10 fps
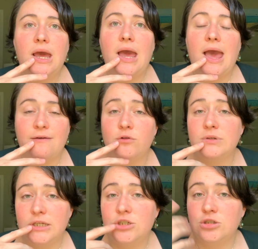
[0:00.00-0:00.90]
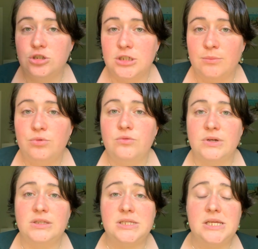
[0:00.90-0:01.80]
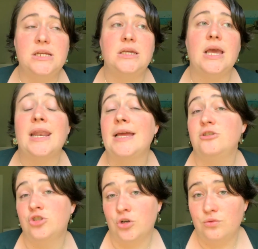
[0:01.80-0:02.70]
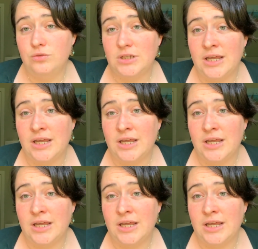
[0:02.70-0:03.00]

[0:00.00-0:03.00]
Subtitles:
have a relationship with deity, and I don't.